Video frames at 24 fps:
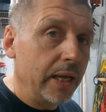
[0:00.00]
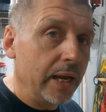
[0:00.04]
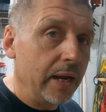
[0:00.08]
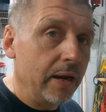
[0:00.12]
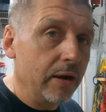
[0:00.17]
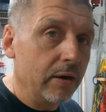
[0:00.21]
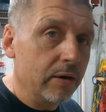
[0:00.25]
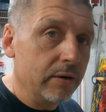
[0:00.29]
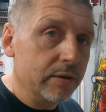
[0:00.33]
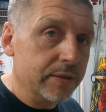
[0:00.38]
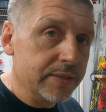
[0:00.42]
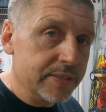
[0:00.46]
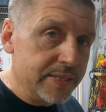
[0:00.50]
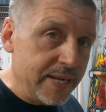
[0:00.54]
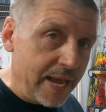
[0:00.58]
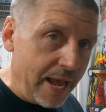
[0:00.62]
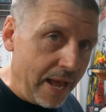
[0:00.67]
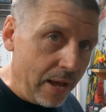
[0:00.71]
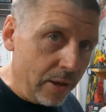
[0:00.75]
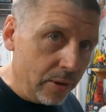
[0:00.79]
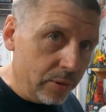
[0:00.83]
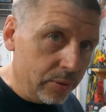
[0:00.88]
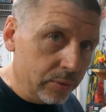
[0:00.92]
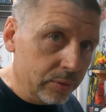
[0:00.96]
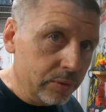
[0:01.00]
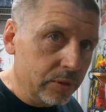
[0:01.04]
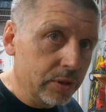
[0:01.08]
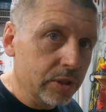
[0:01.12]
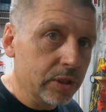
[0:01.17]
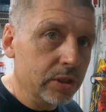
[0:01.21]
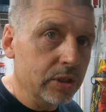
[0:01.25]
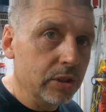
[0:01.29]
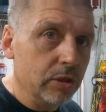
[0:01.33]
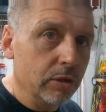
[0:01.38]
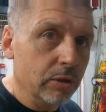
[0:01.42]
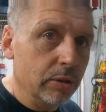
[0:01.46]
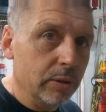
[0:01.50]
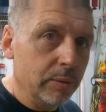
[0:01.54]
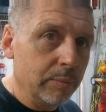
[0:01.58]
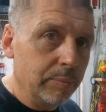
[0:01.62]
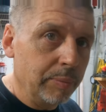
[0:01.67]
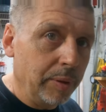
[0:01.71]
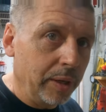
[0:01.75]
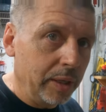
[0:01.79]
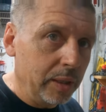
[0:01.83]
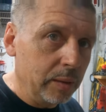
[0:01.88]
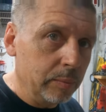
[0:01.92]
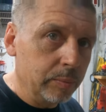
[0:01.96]
air down the
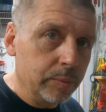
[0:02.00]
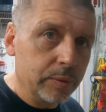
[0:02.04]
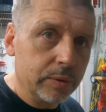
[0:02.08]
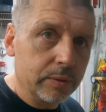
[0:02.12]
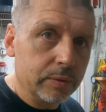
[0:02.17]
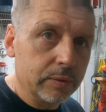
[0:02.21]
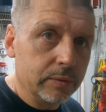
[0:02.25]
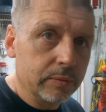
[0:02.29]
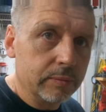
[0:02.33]
urine pipe.